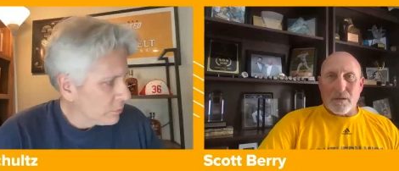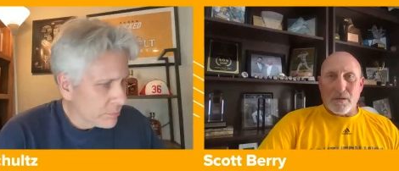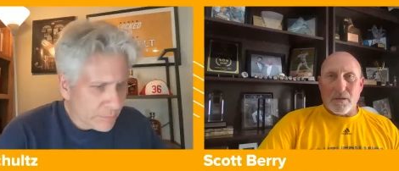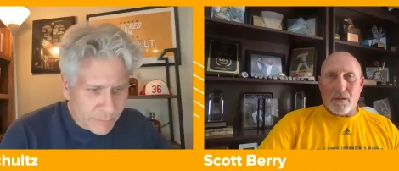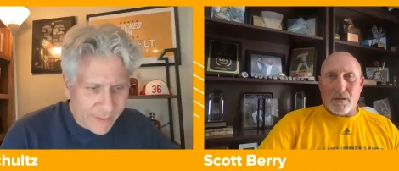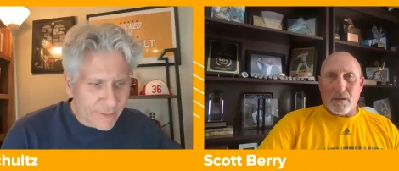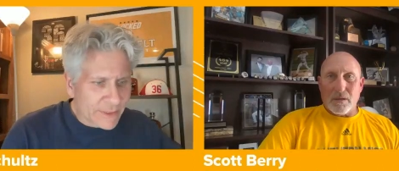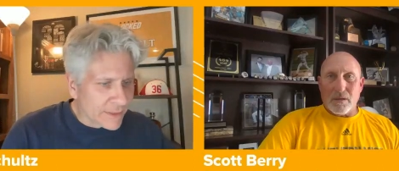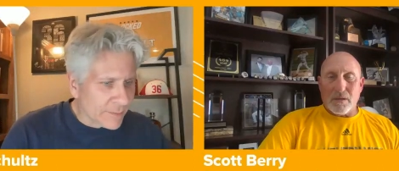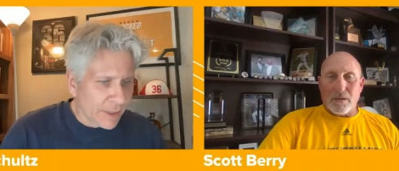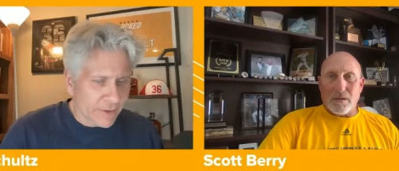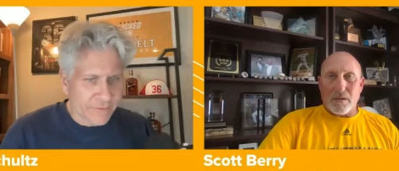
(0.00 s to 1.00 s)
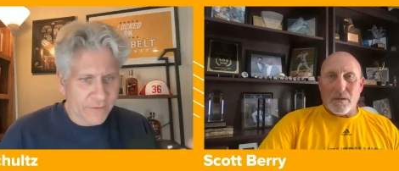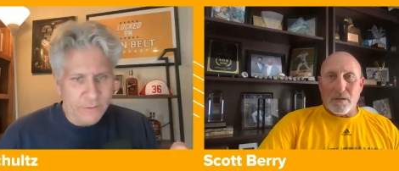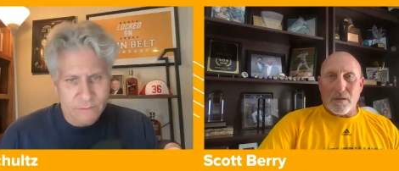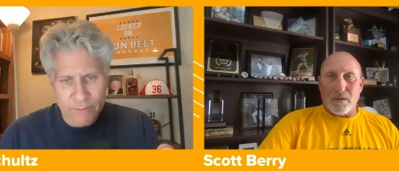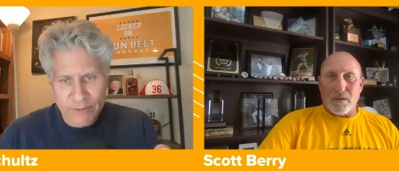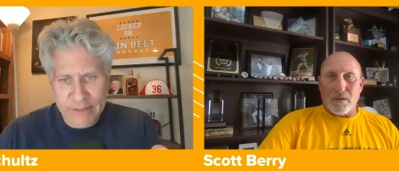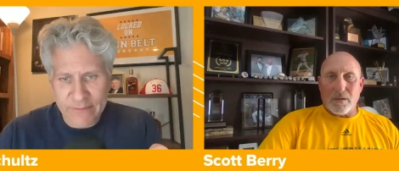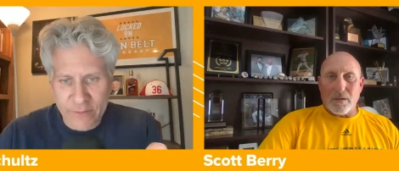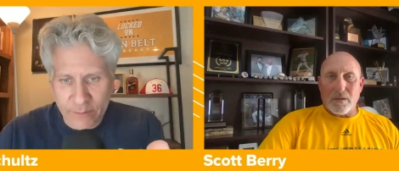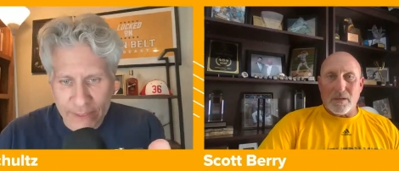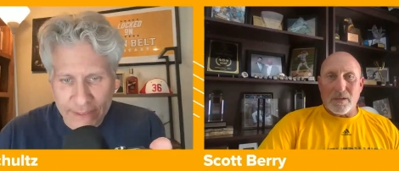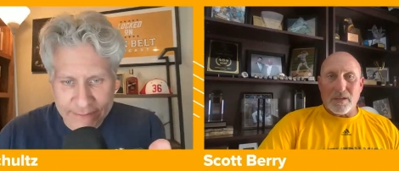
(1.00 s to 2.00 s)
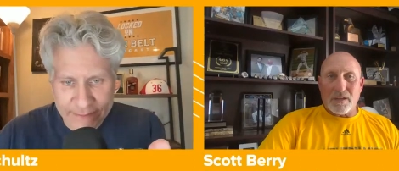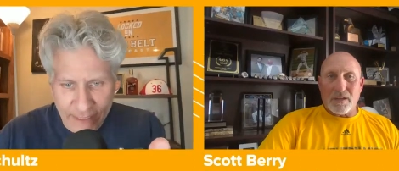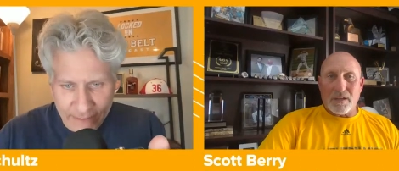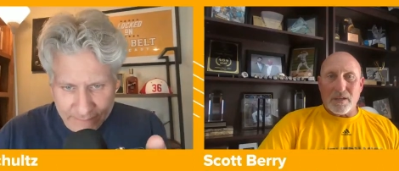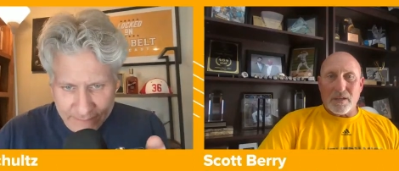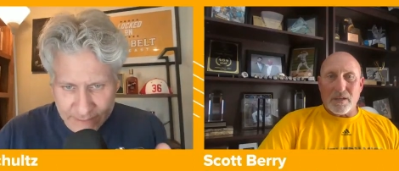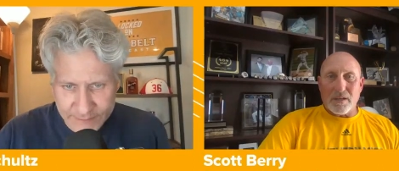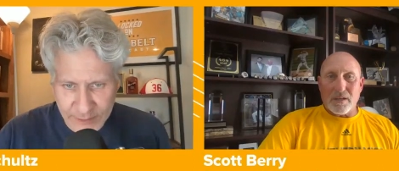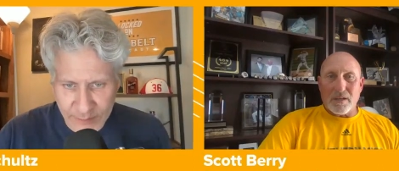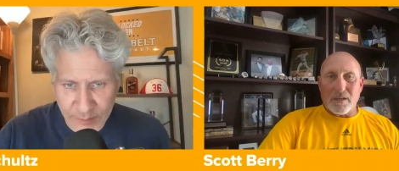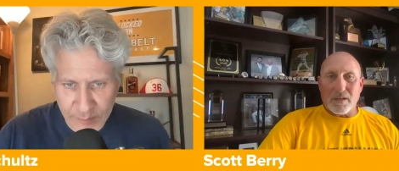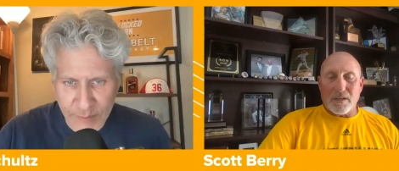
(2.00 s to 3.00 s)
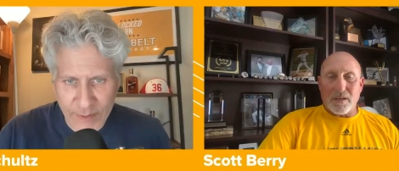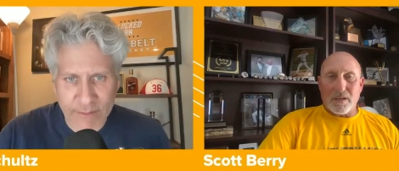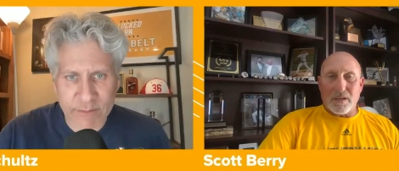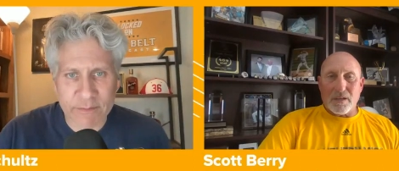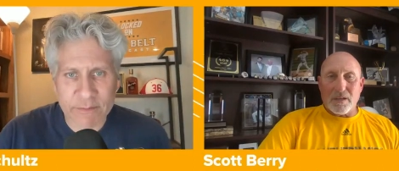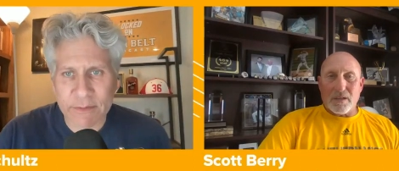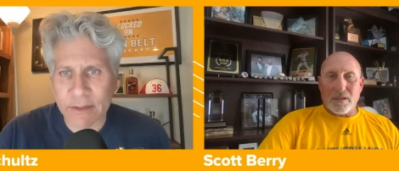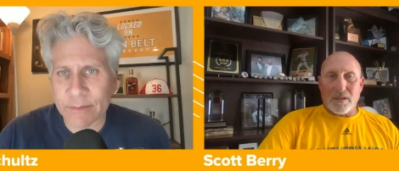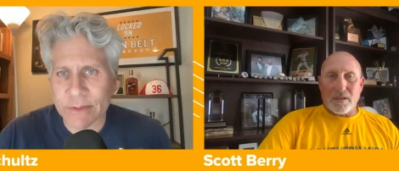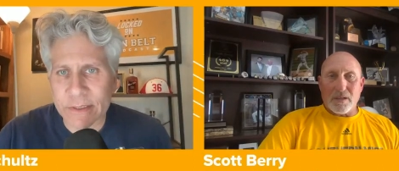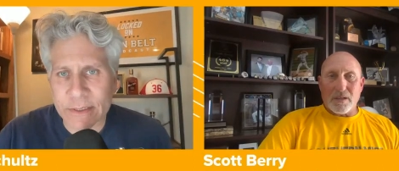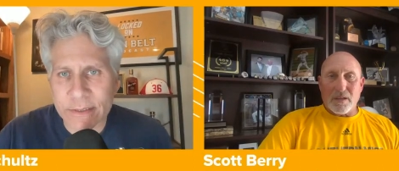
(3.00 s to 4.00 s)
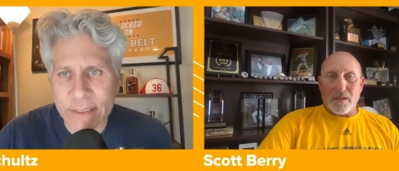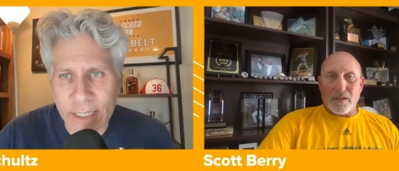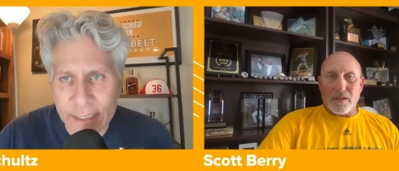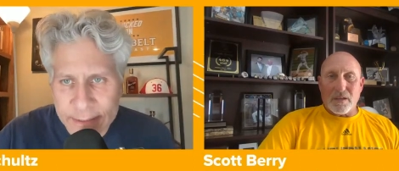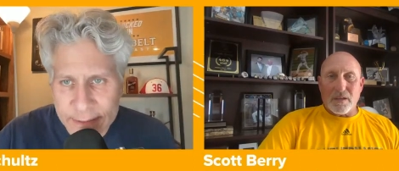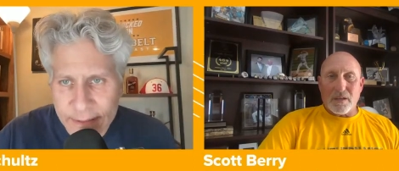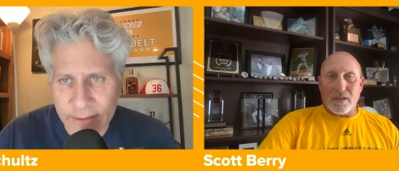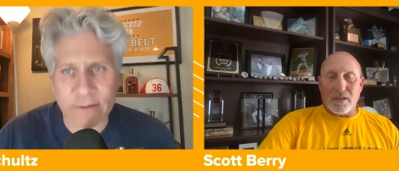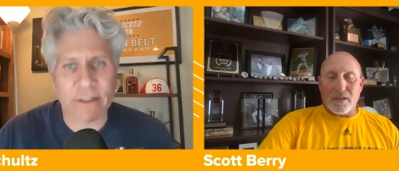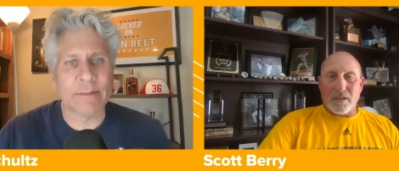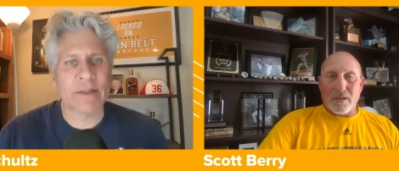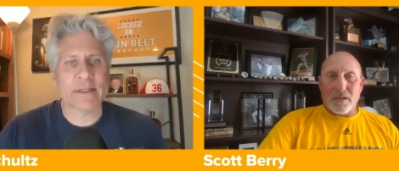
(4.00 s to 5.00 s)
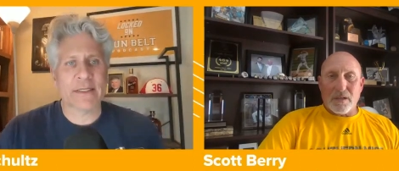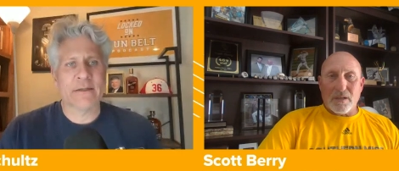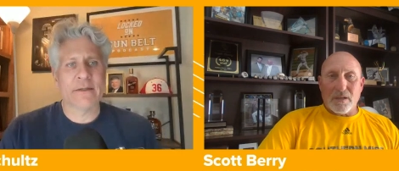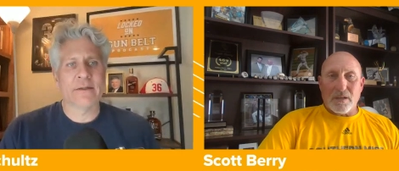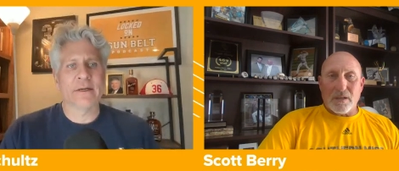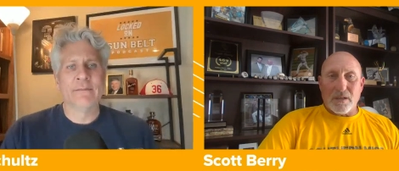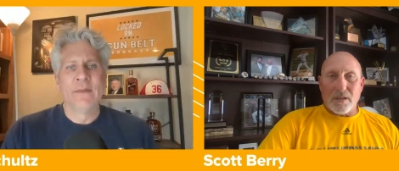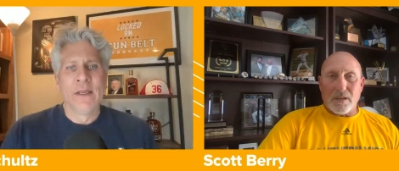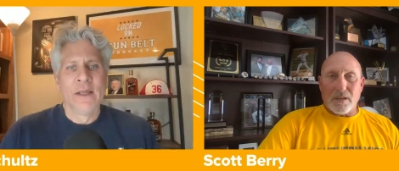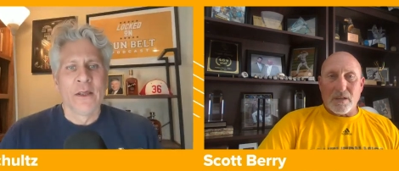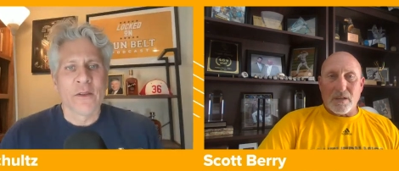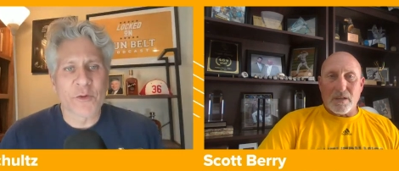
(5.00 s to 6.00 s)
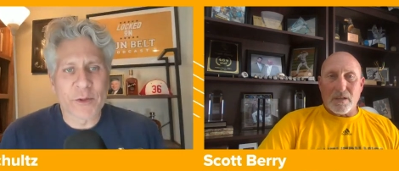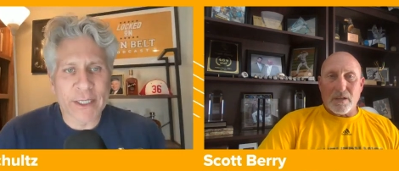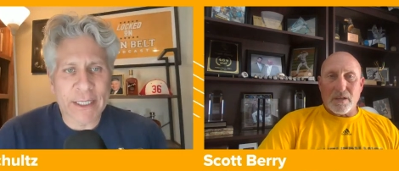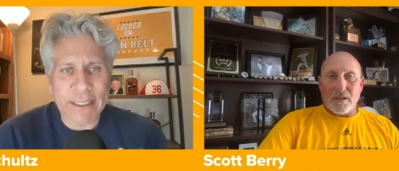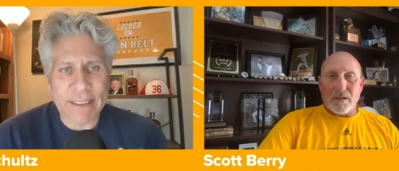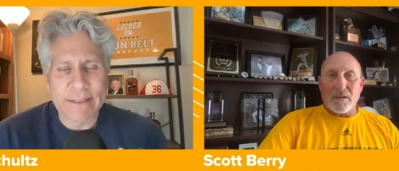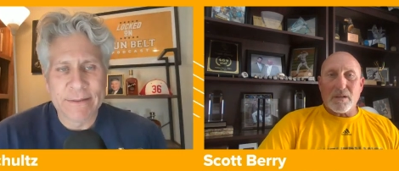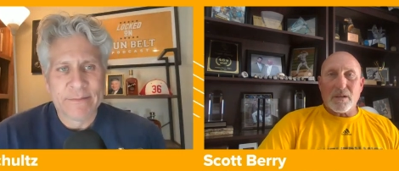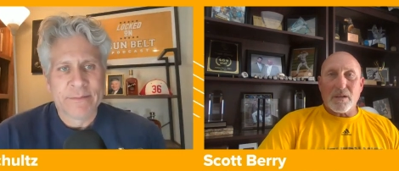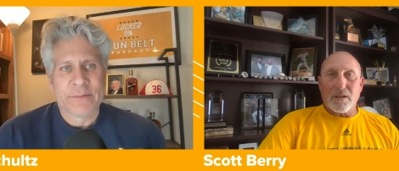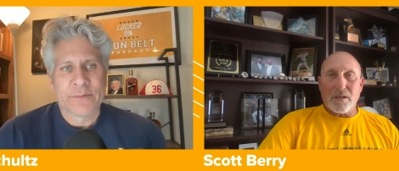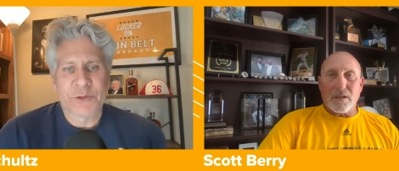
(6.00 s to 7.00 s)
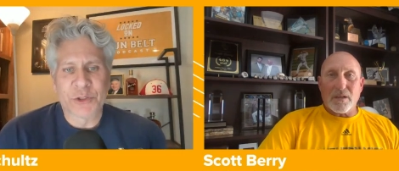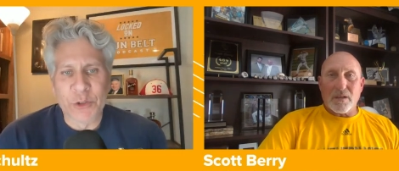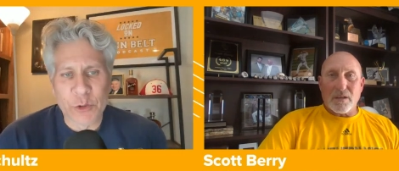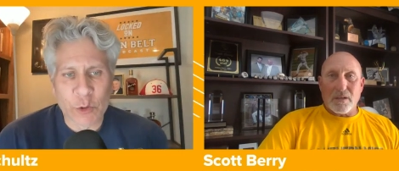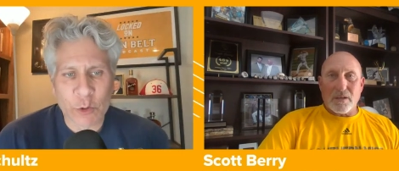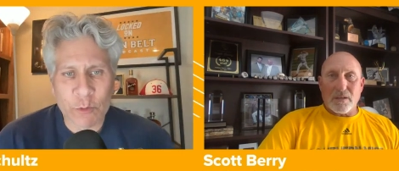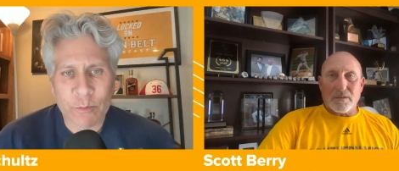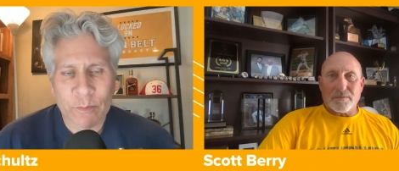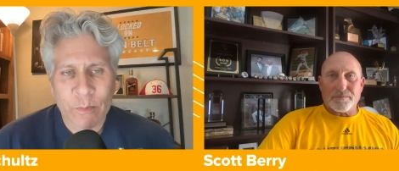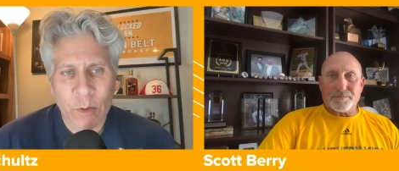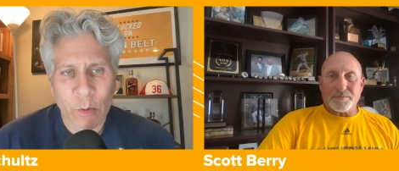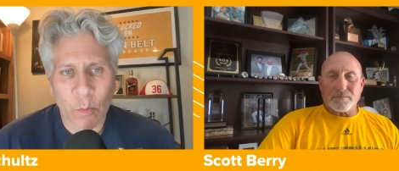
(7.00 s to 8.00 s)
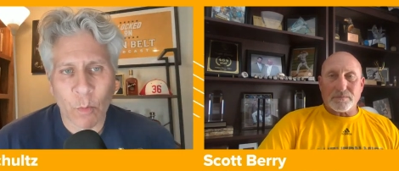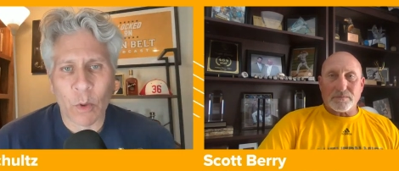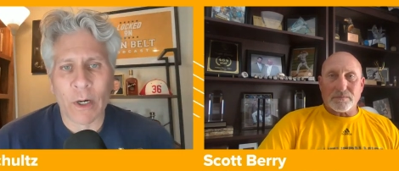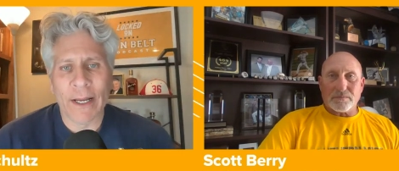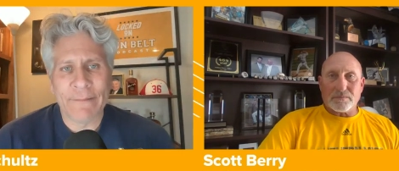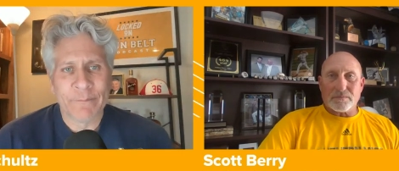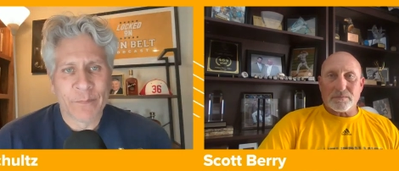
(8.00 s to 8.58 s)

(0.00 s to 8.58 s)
Speaker 1: Probably need the microphone. Let me see if the mic is on. That's going to be a problem. Let me see. Testing. Okay, mic's on. All right. Three, two, one.